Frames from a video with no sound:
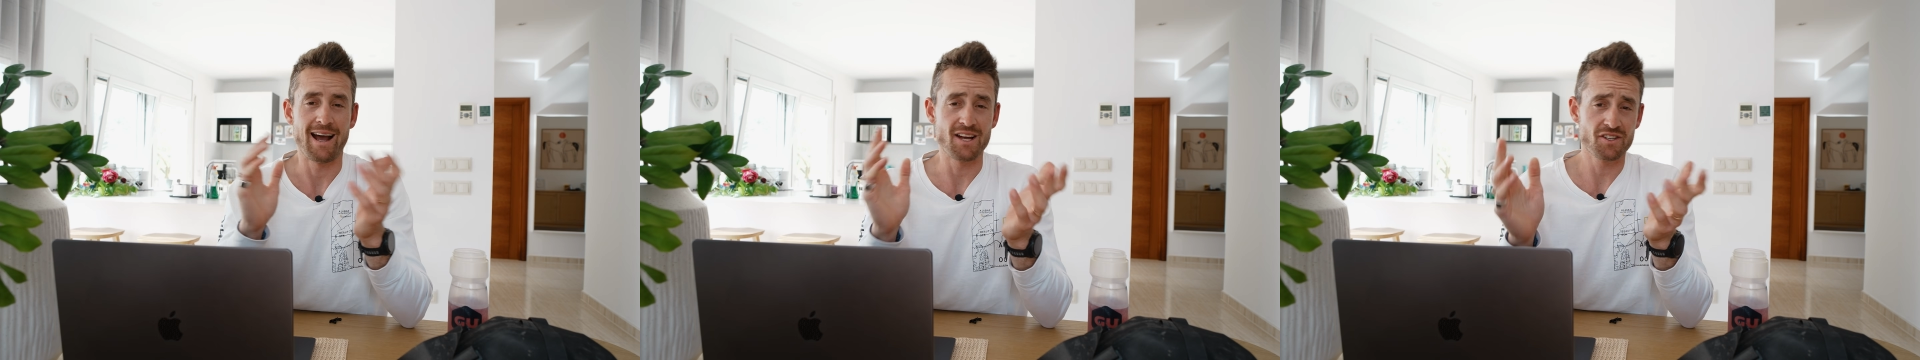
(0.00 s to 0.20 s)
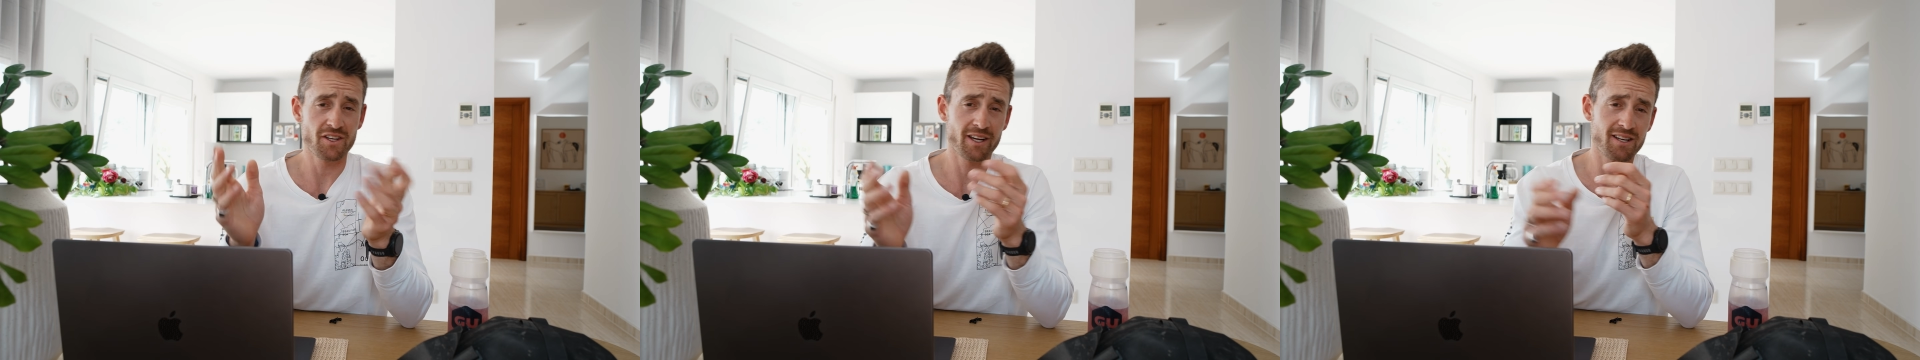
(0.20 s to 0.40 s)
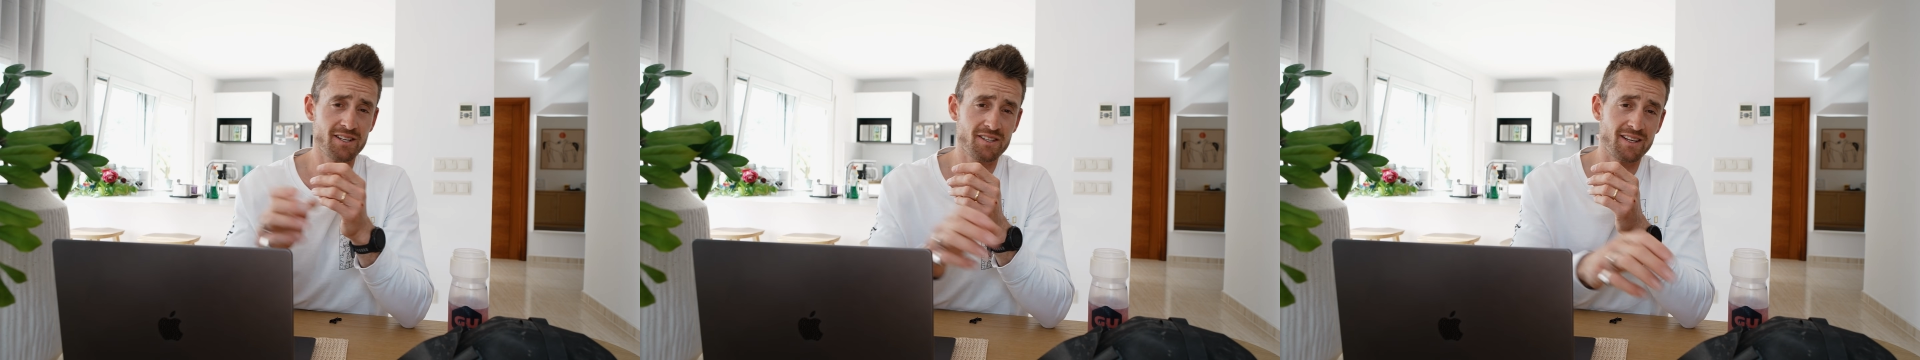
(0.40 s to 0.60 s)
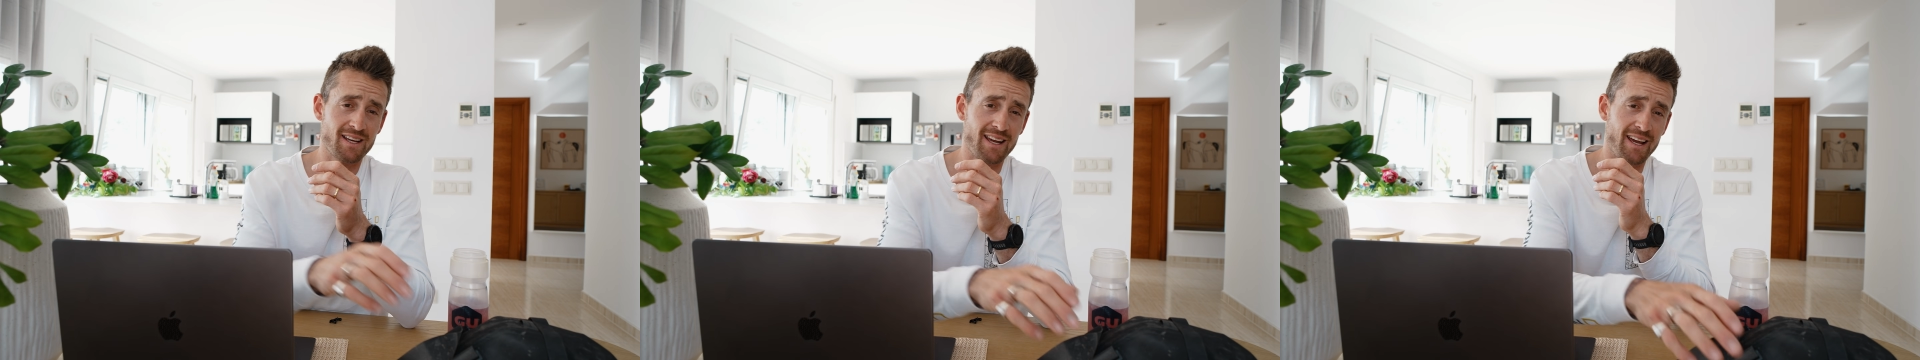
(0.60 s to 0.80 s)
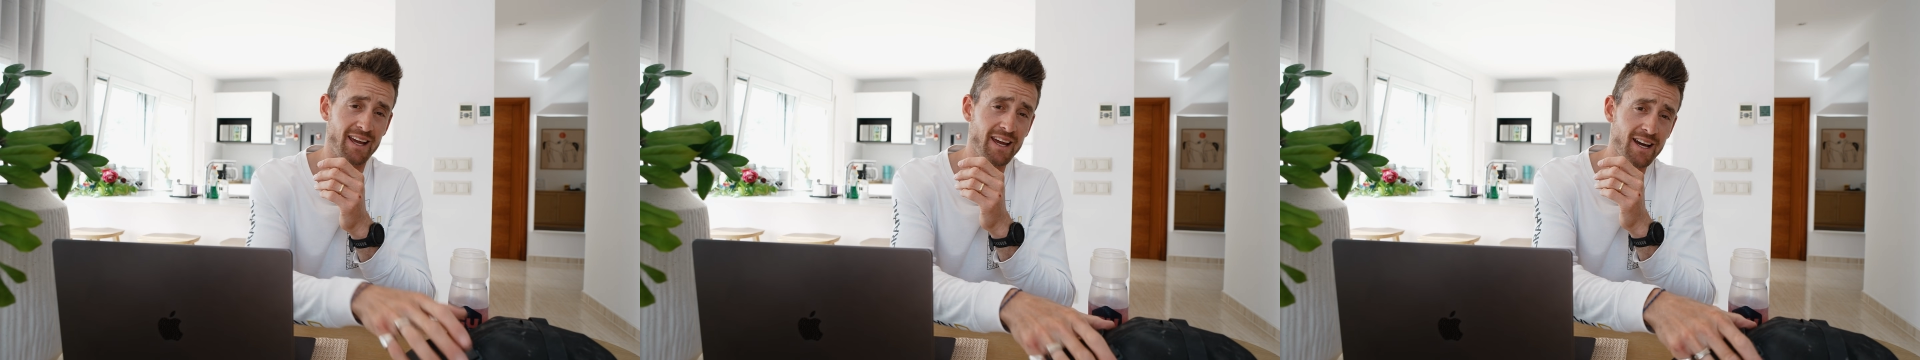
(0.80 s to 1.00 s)
As you can see
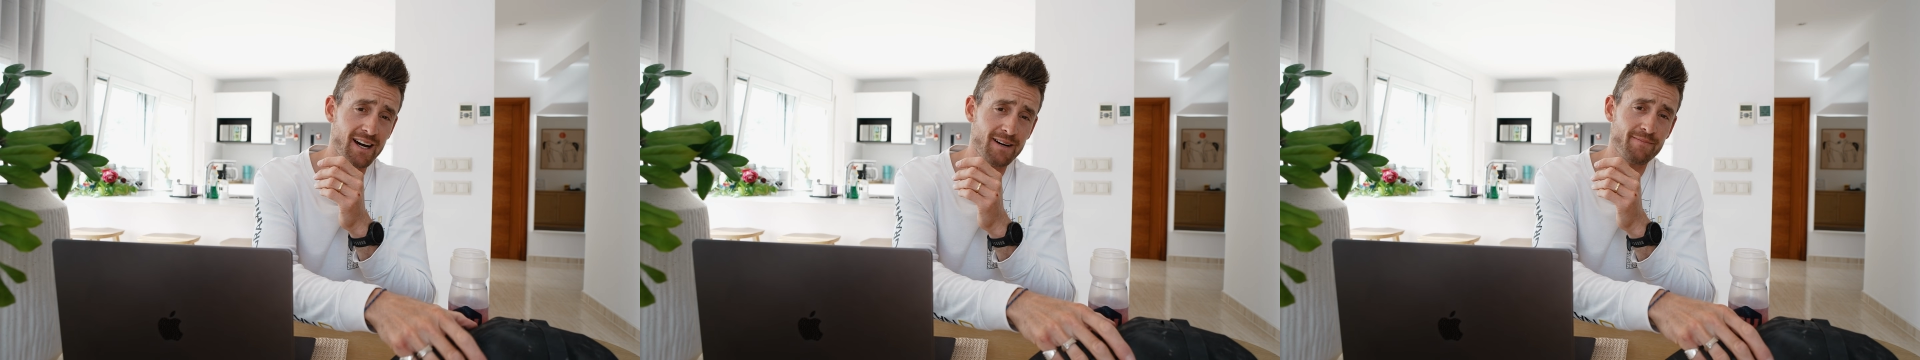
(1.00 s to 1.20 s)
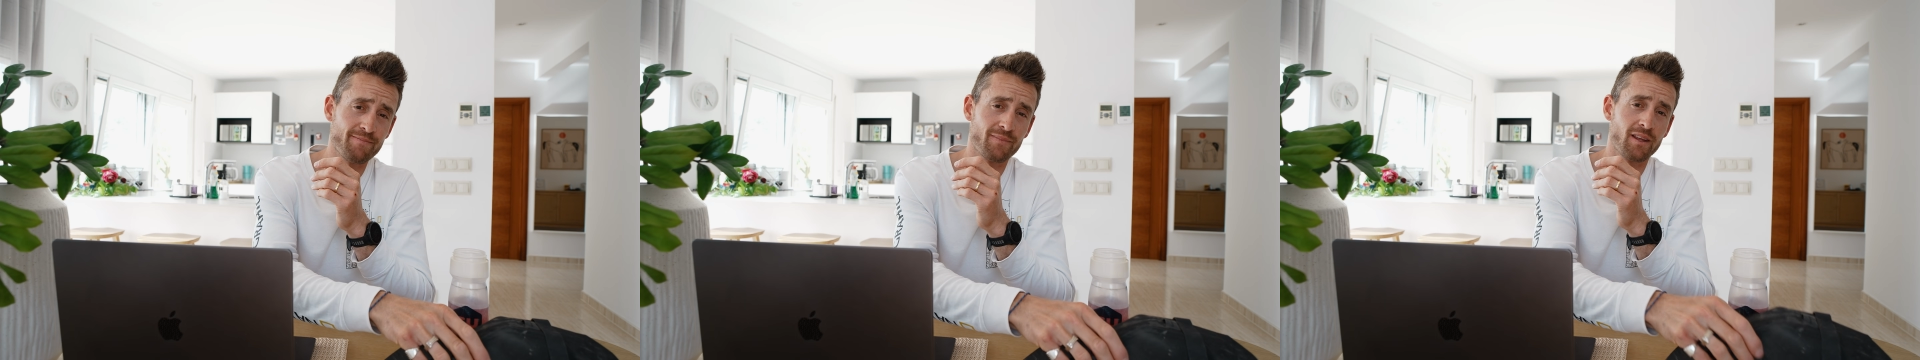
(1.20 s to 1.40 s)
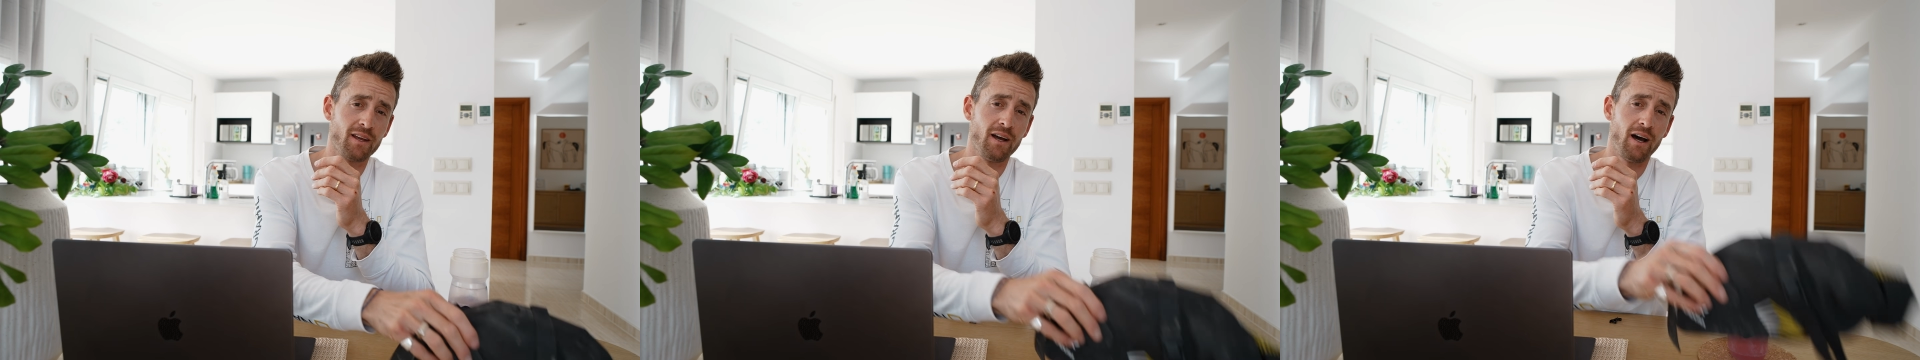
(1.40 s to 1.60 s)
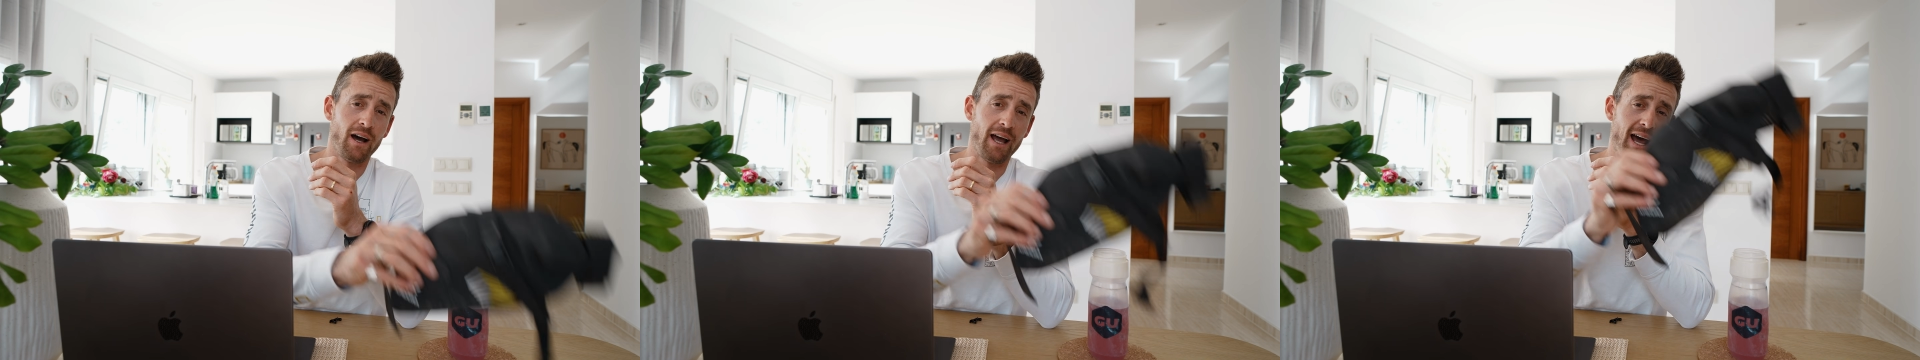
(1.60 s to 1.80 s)
here, I